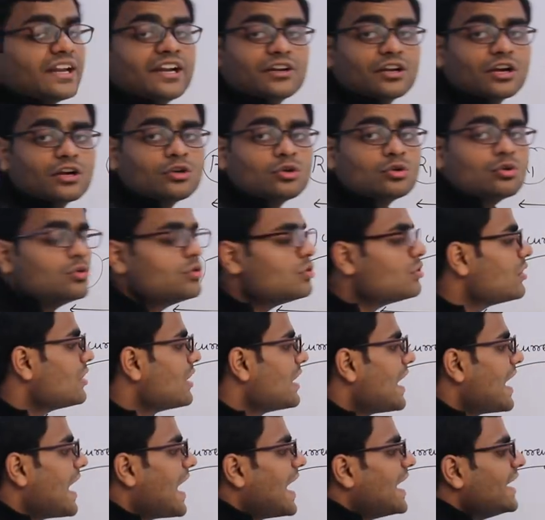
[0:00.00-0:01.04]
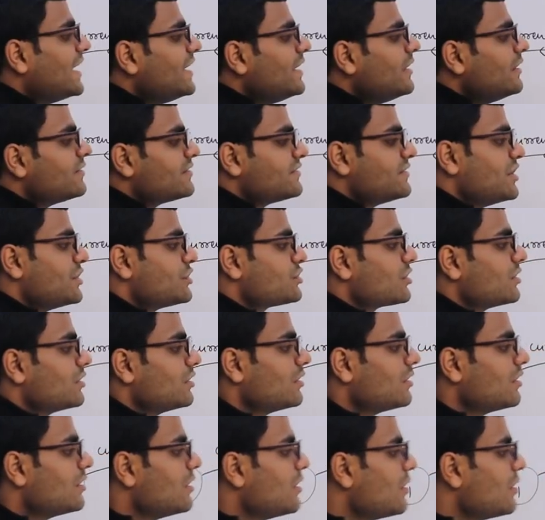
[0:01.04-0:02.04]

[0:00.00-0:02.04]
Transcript: data to any station